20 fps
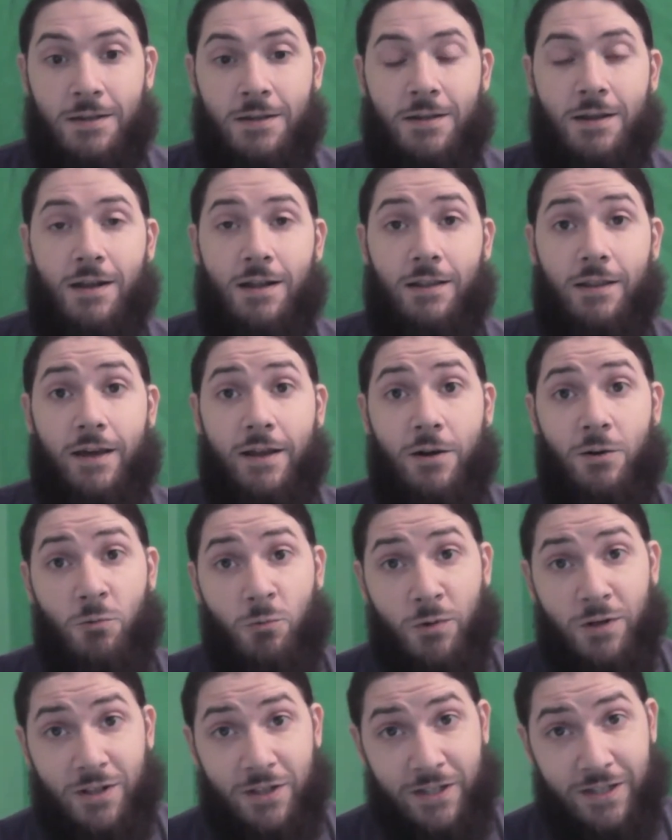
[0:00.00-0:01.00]
A lot of
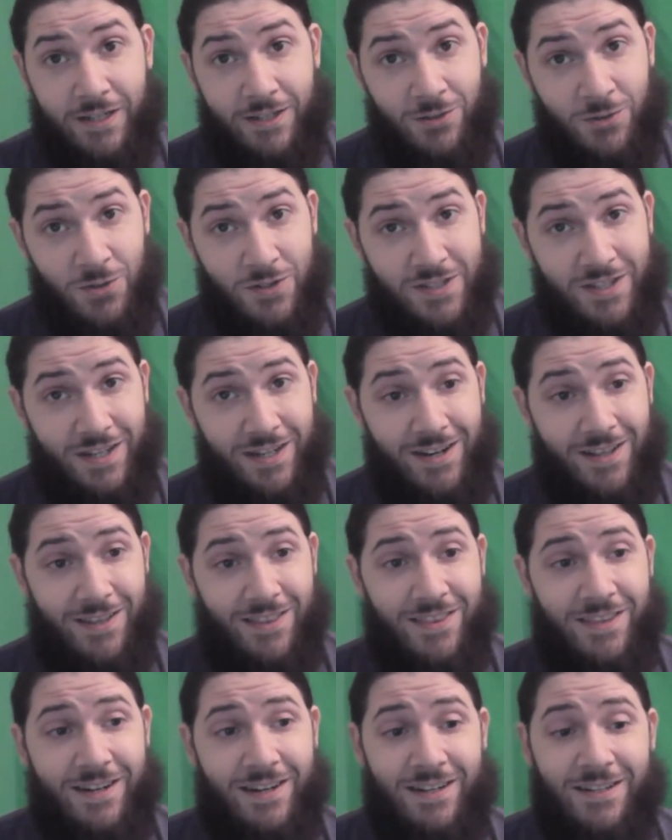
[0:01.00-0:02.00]
really interesting
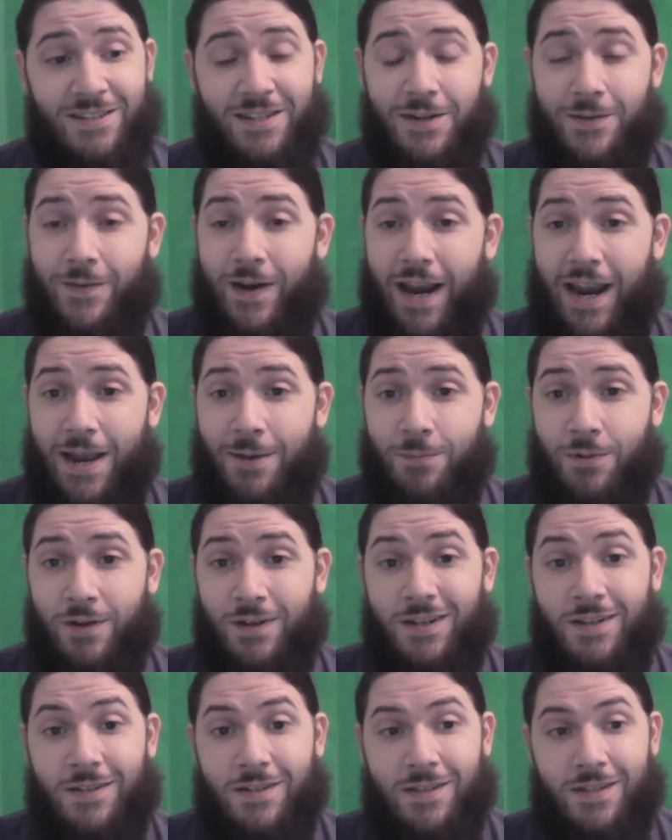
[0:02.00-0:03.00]
things have
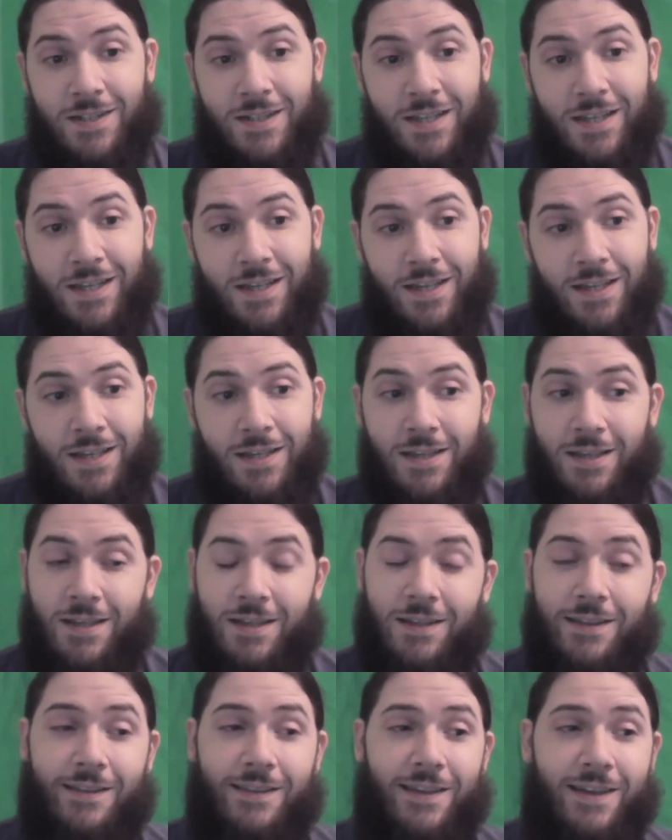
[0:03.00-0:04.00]
happened
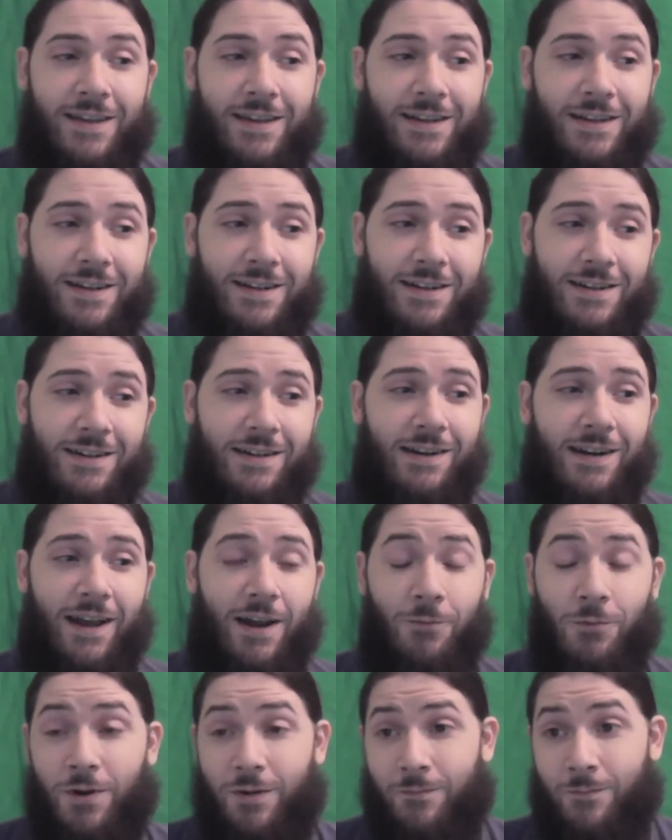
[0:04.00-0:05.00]
that I
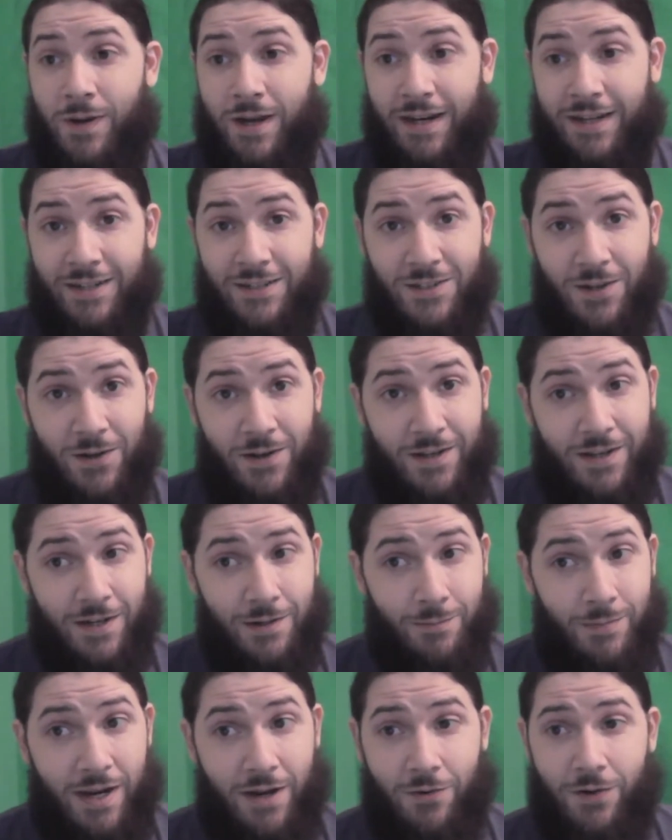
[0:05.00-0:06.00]
wouldn't mind talking
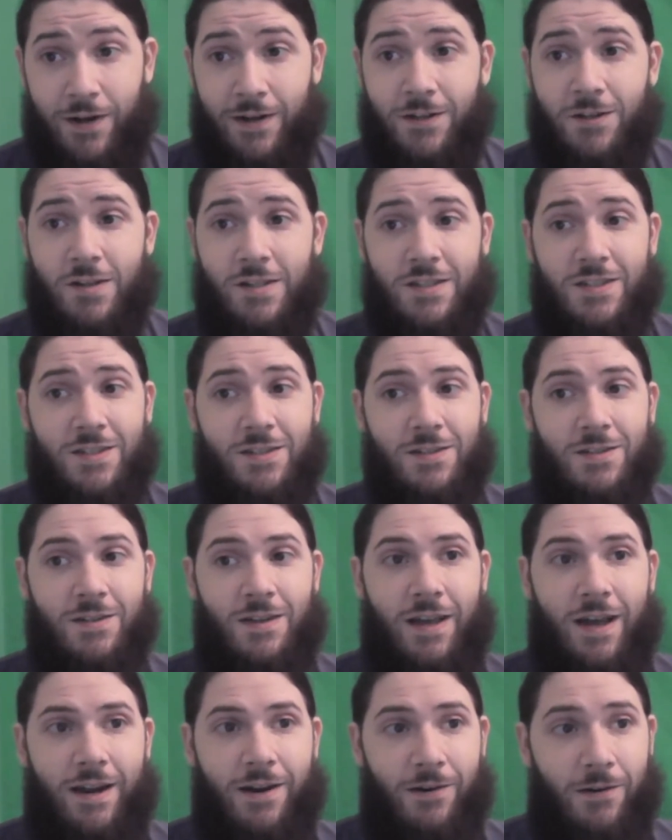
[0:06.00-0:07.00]
about, and just
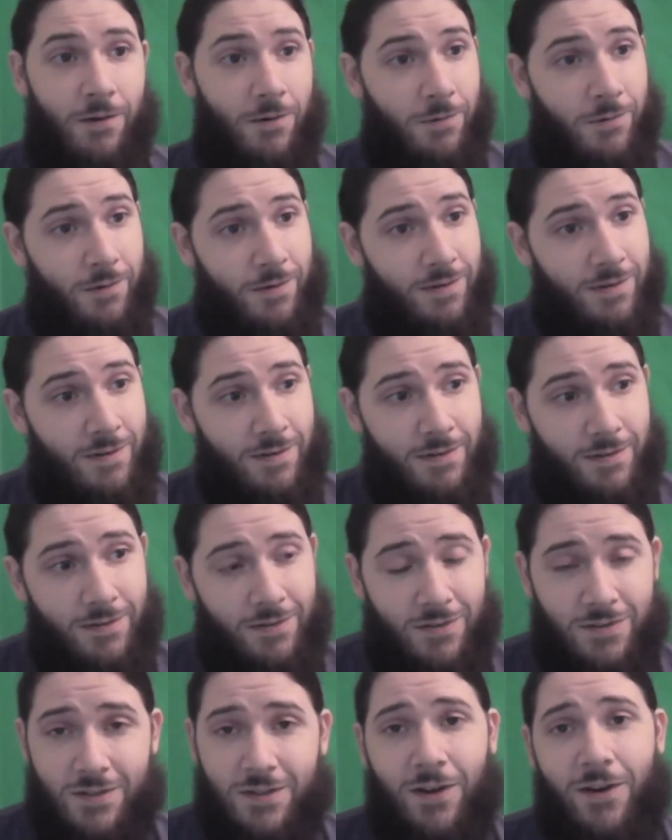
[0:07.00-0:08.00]
I don't know,
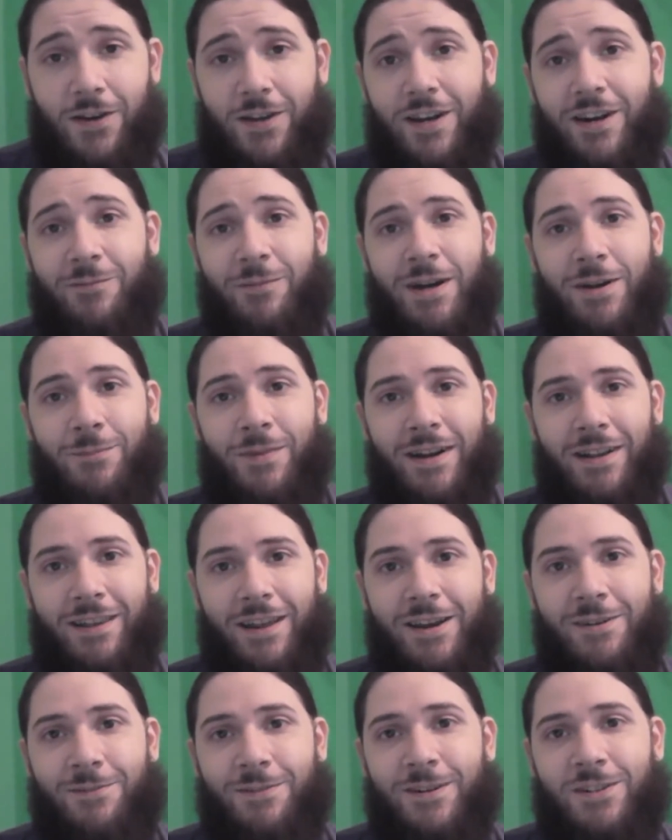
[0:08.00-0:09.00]
talking about my
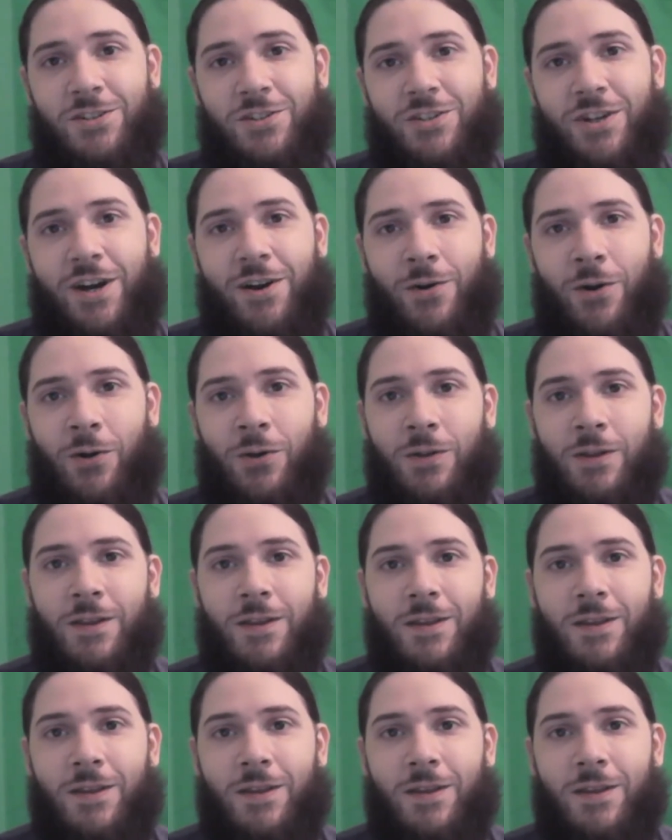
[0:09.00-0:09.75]
life in general.